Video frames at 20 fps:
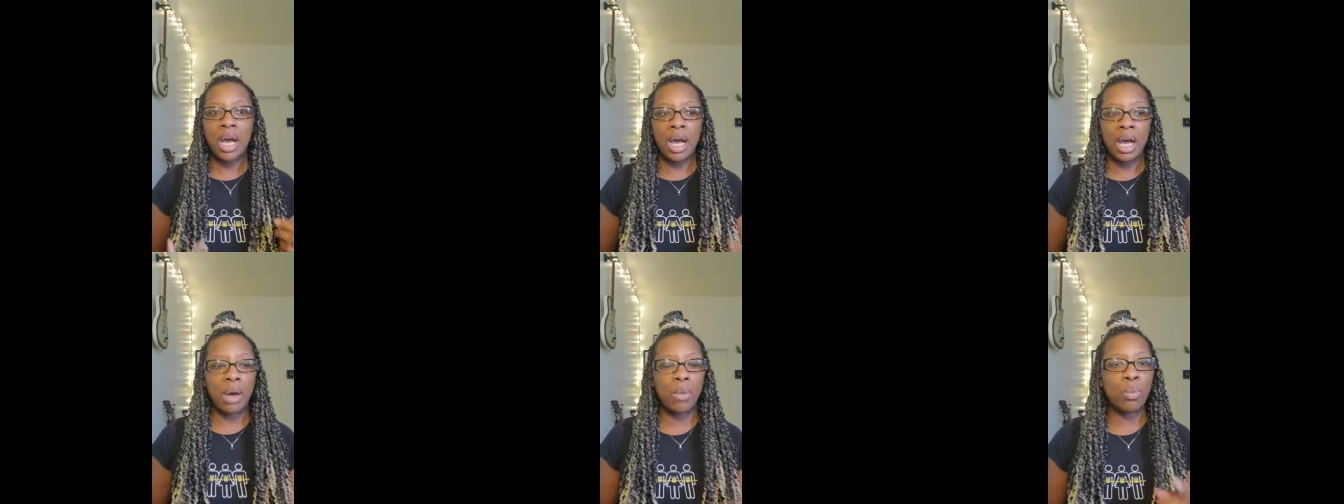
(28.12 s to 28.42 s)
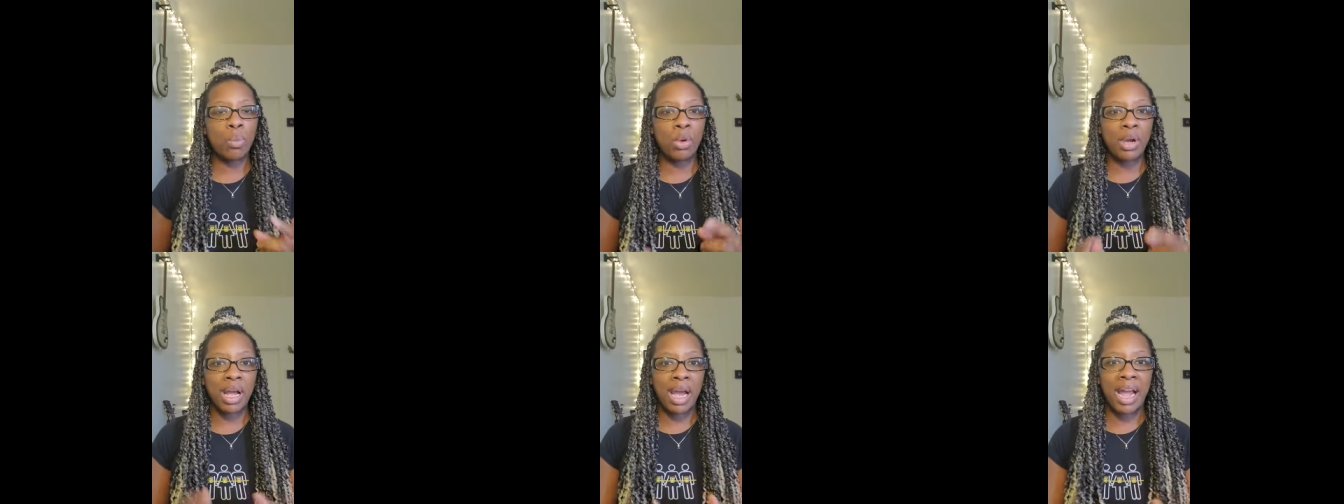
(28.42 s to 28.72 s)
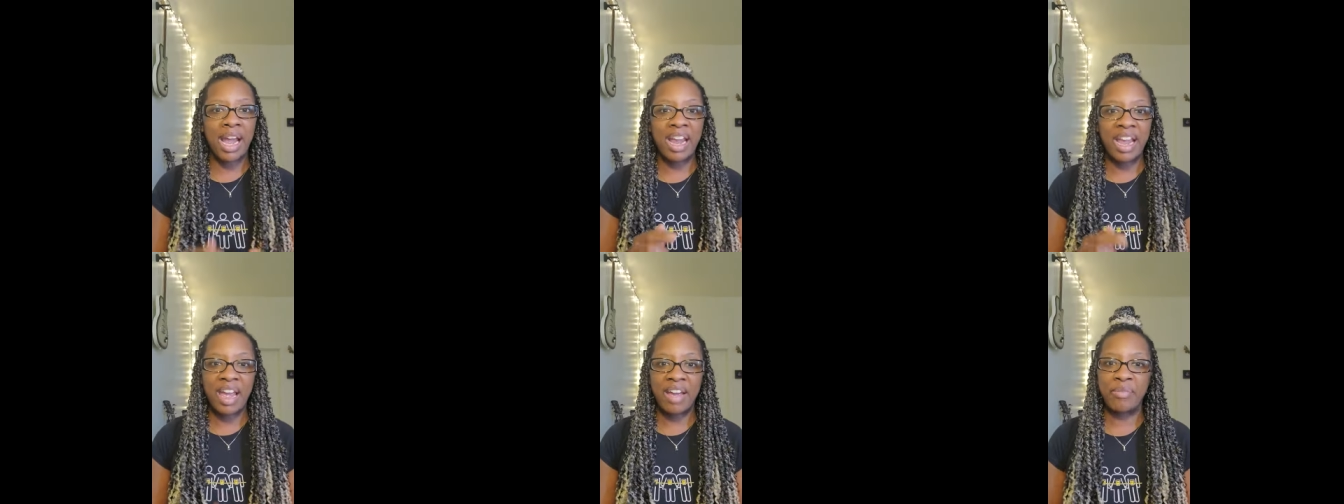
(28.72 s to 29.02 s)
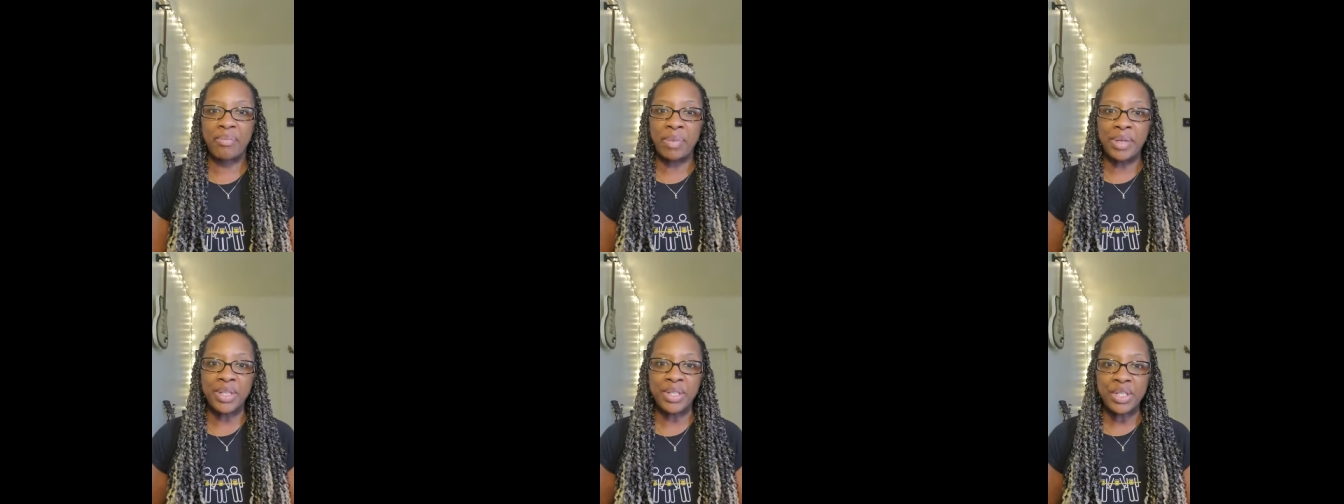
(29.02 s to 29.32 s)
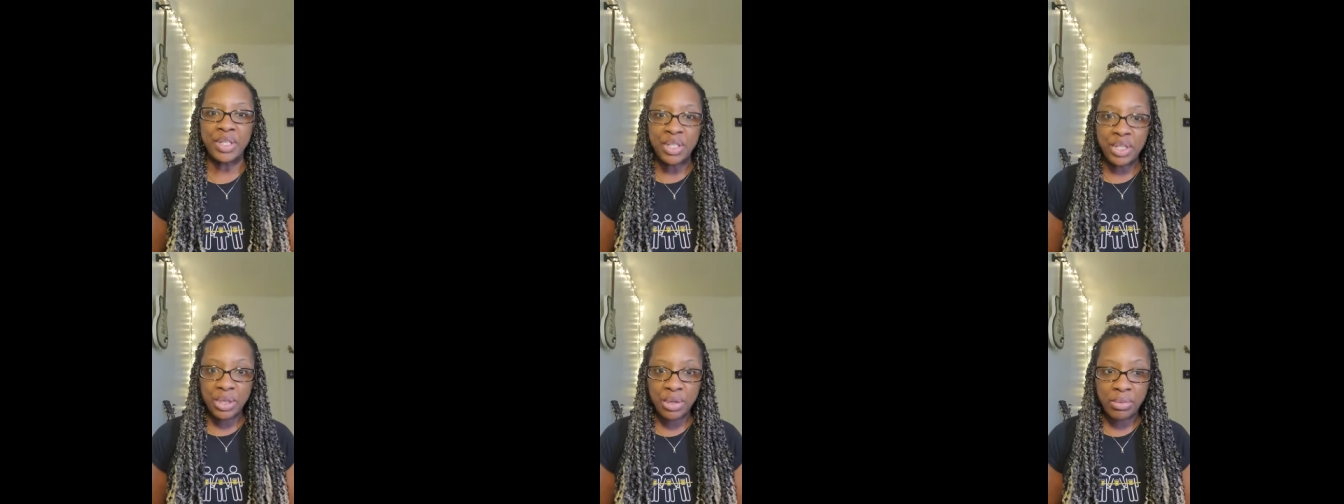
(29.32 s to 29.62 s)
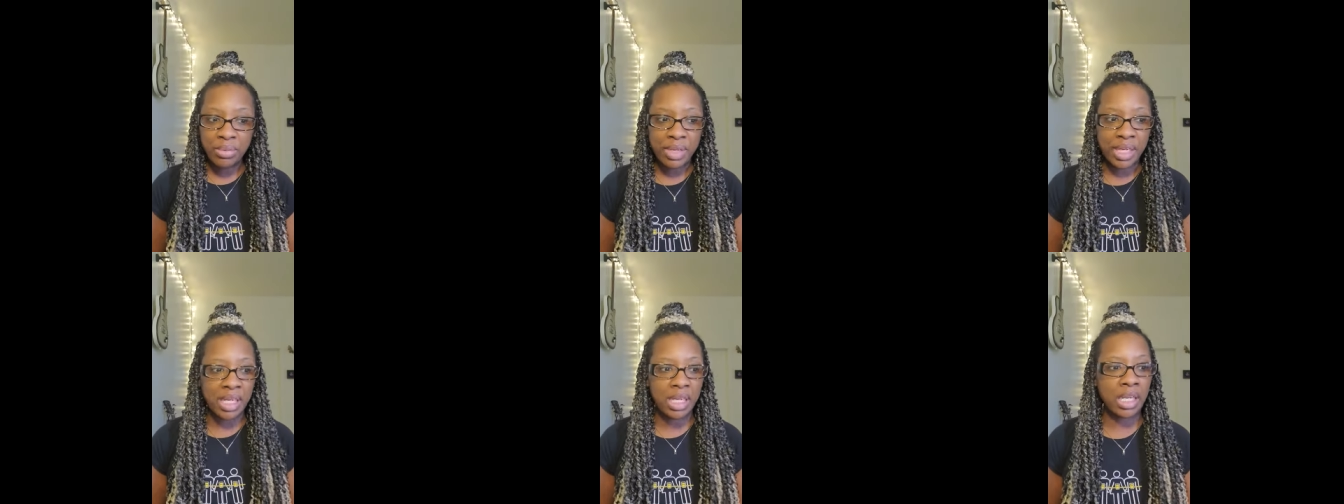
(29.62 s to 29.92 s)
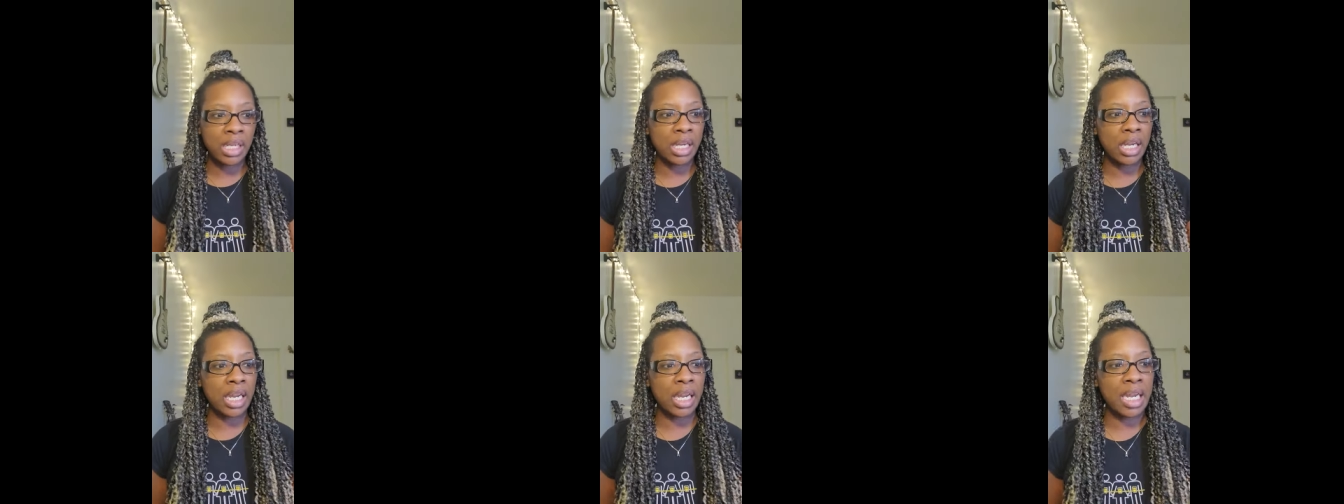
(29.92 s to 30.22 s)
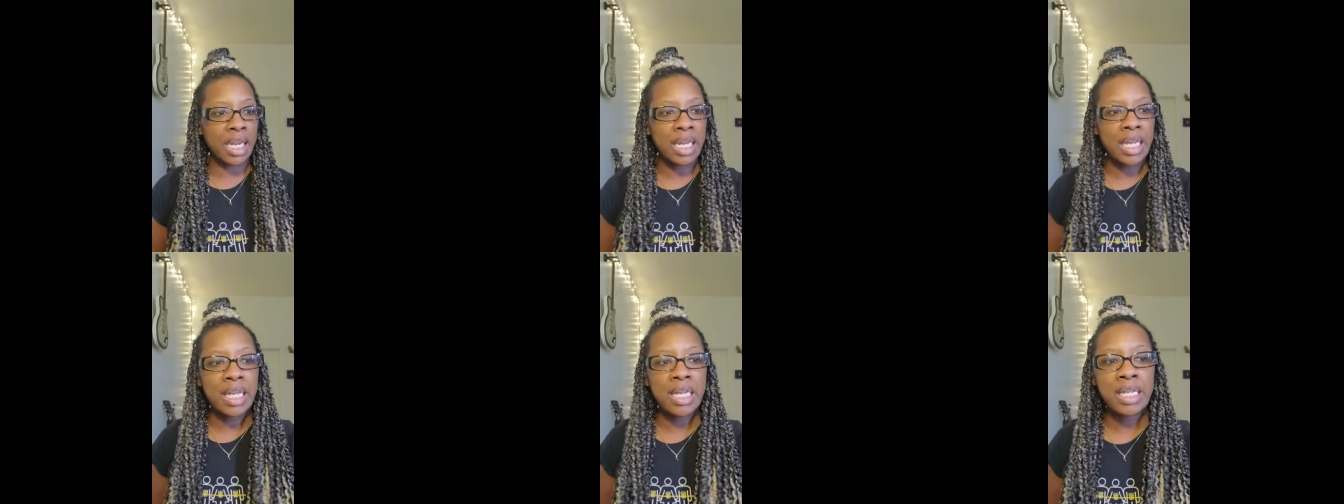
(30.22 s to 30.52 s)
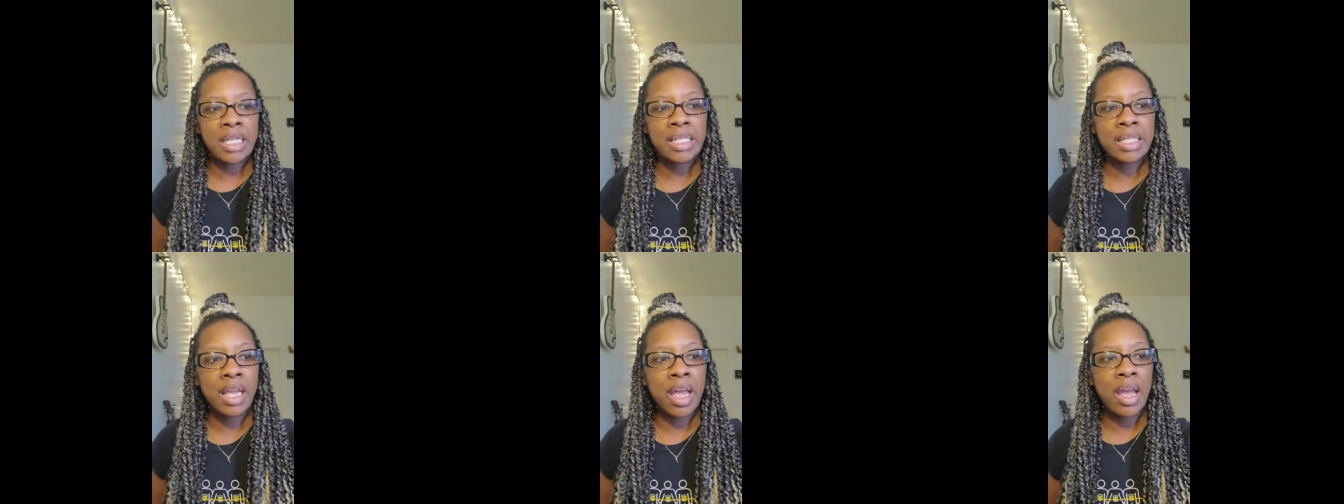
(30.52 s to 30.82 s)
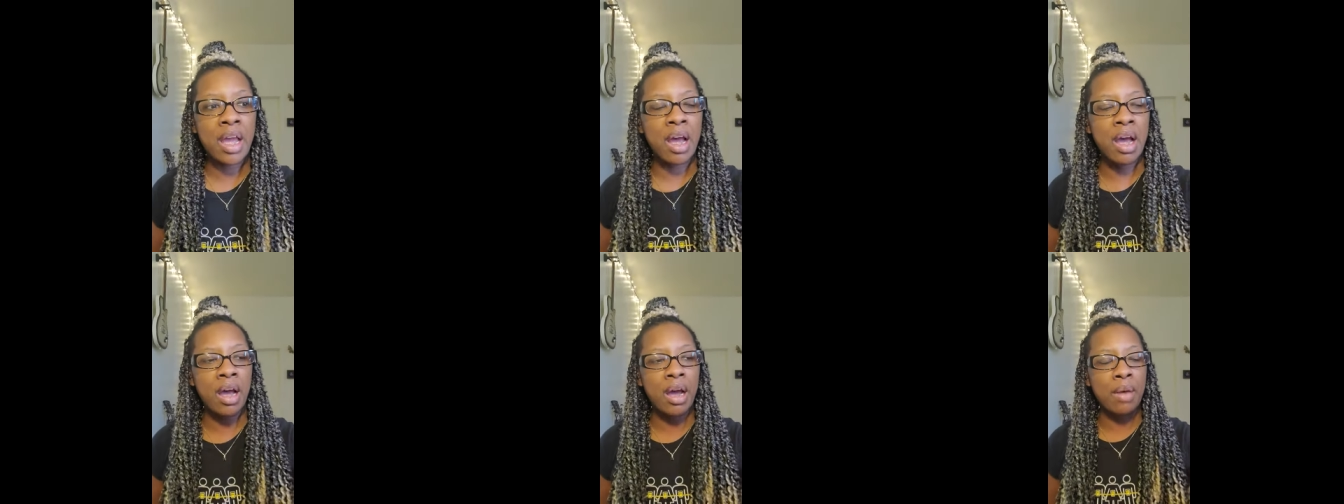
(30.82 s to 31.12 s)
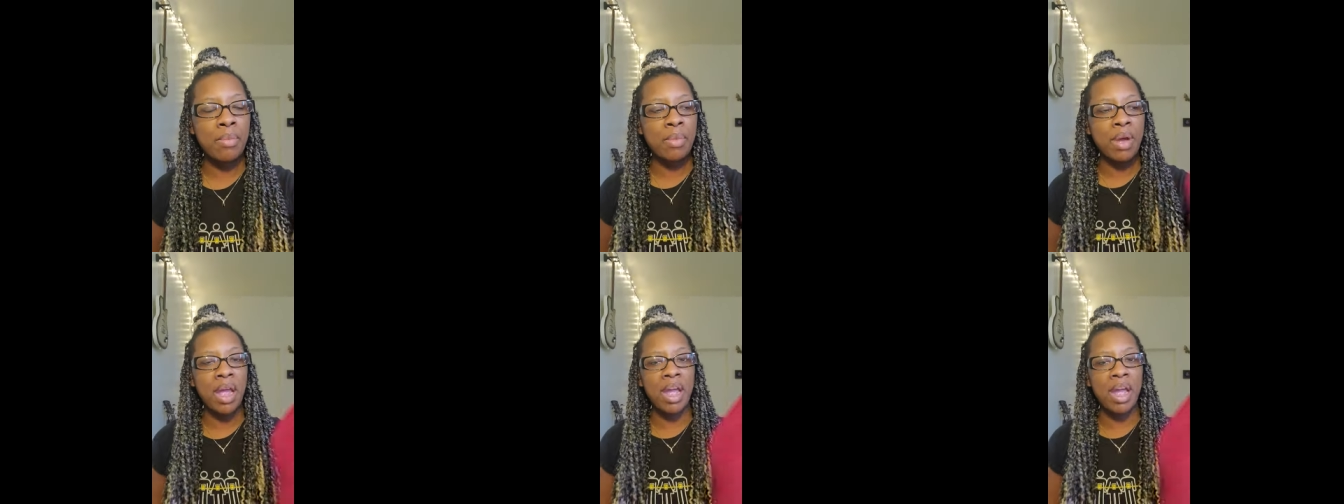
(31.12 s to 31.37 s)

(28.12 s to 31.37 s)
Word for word: Um, what I have been doing is um,